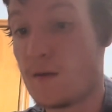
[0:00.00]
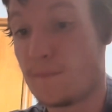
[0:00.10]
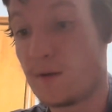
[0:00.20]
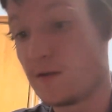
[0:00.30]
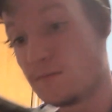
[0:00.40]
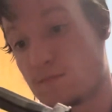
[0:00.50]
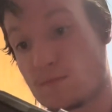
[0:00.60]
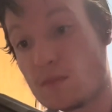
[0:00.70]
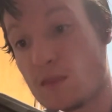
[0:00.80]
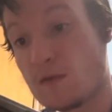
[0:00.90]
But
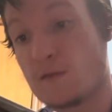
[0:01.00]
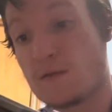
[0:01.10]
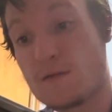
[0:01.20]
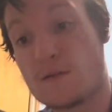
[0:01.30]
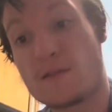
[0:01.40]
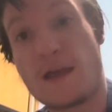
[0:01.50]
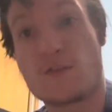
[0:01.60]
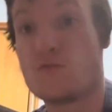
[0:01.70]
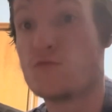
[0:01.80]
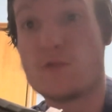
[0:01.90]

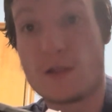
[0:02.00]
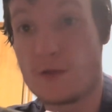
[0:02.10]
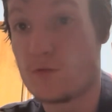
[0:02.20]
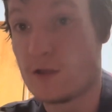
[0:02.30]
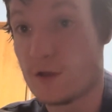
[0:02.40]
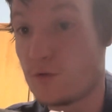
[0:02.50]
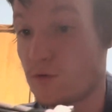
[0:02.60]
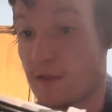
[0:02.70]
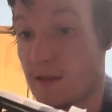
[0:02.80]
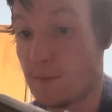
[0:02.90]
that's really cool
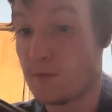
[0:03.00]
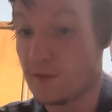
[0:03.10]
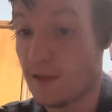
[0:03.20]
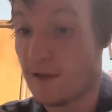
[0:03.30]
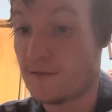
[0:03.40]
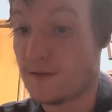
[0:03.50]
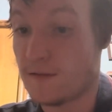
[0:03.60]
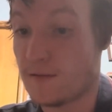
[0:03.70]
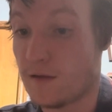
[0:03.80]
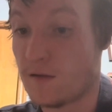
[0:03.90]
that they put that
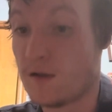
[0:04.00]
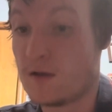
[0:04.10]
in there.